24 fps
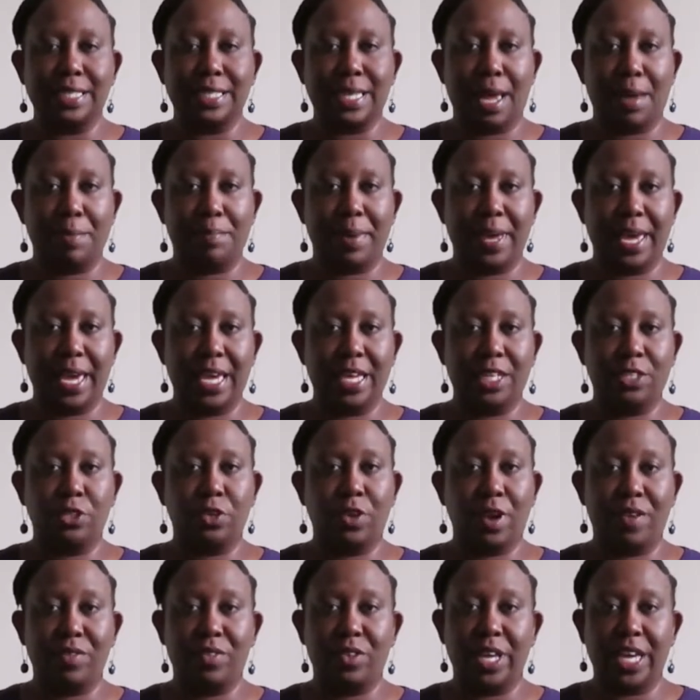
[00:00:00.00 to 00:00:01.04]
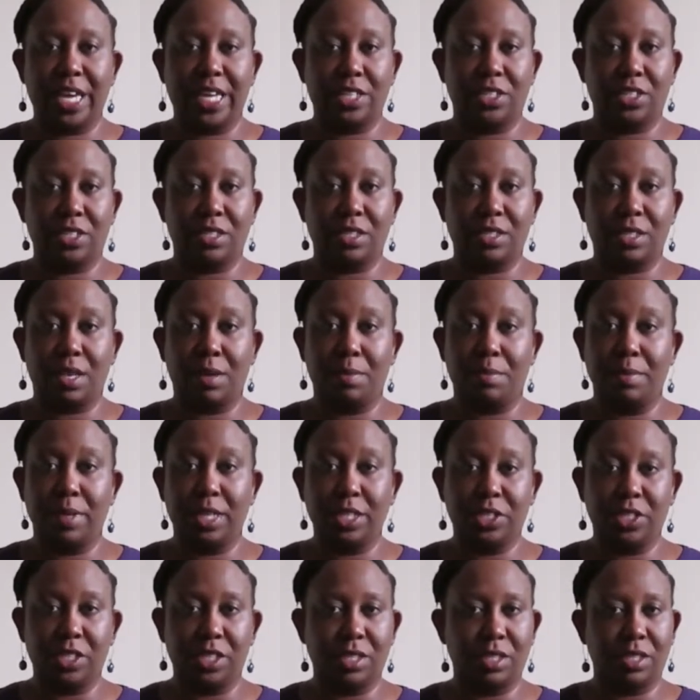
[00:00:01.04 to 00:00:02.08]
stopped paying travel agents
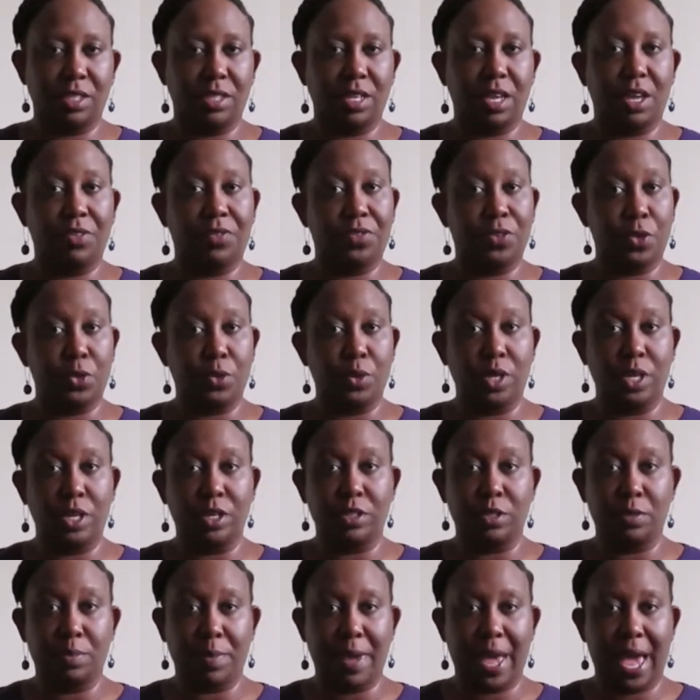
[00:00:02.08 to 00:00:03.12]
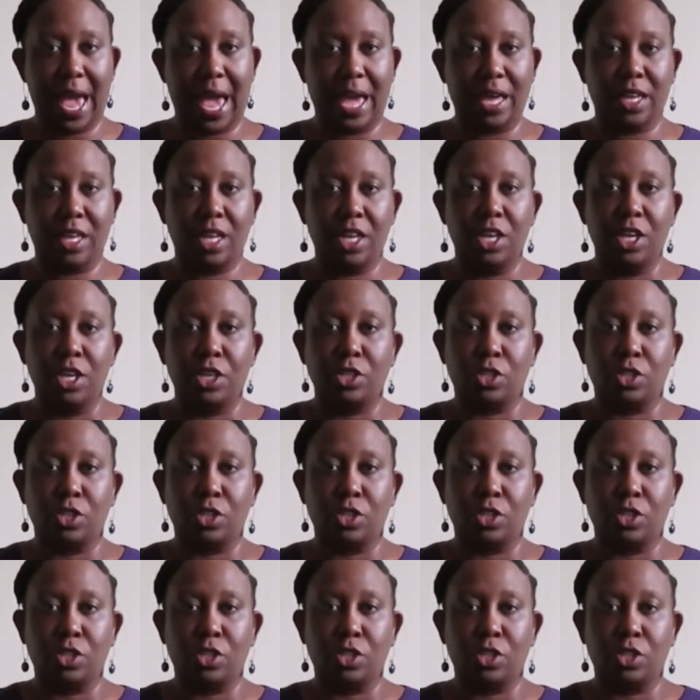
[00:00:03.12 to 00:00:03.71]
commissions a few years back,